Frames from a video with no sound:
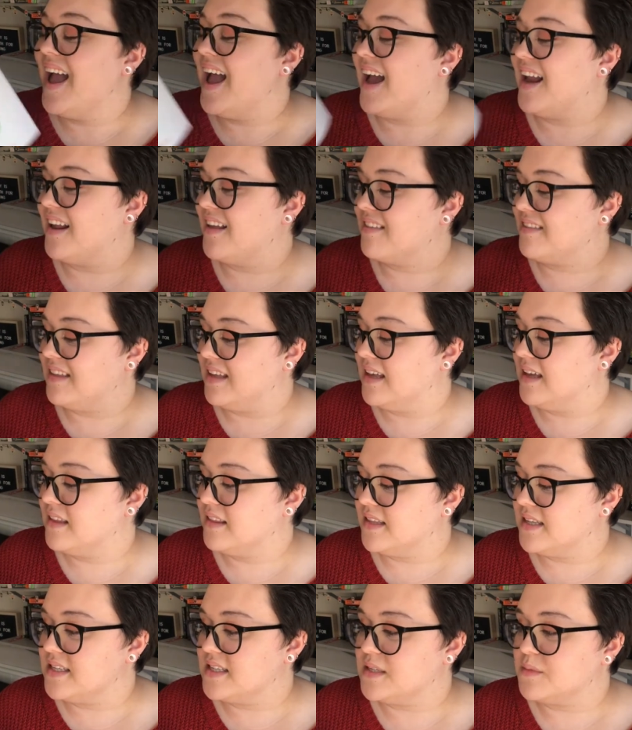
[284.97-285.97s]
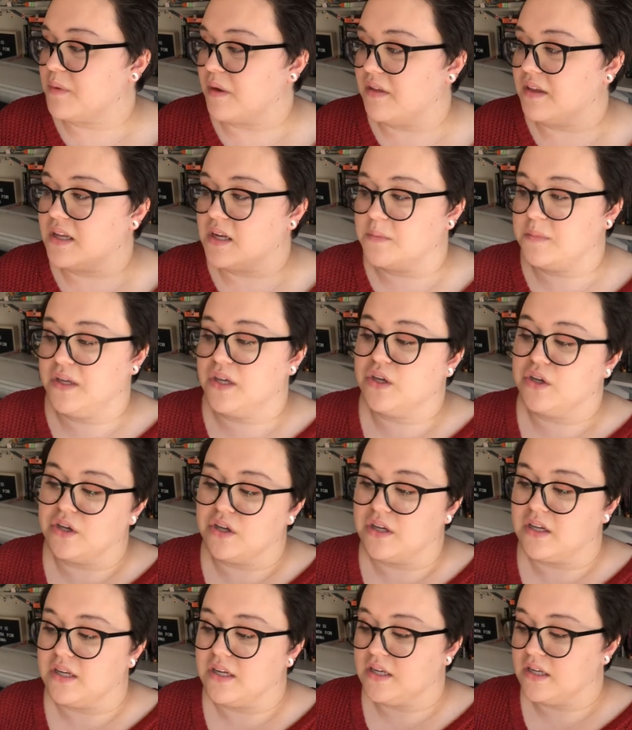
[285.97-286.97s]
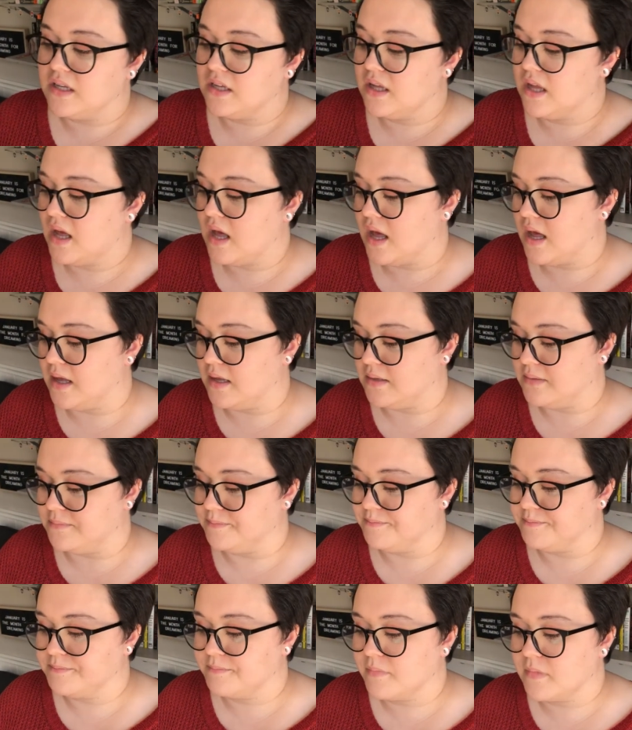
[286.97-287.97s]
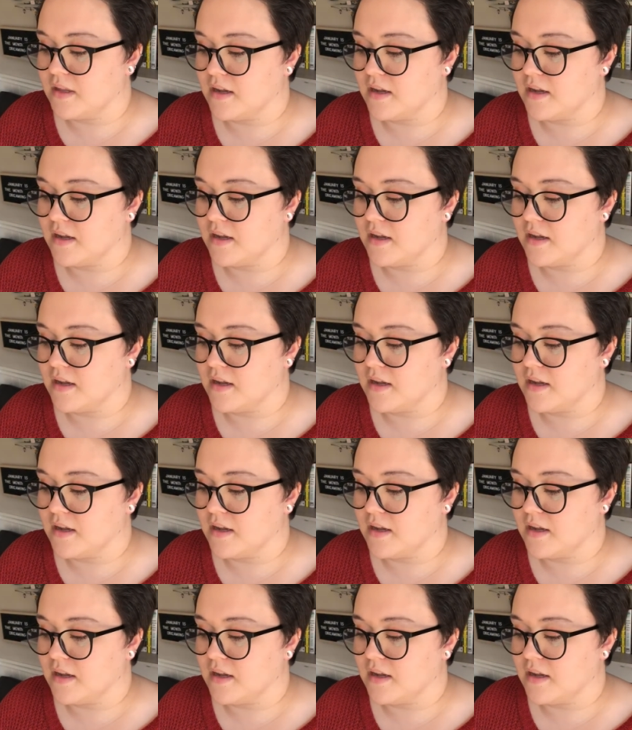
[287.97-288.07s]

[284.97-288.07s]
And I think this is probably gonna be a good um,